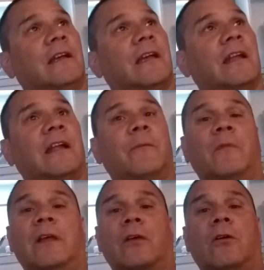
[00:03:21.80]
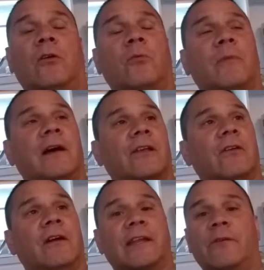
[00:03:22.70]
And I'm like, oh my
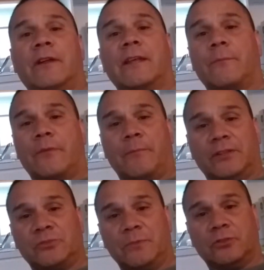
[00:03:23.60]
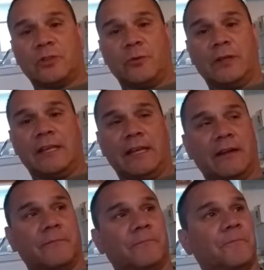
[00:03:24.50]
God, here I am with a bunch of military gear.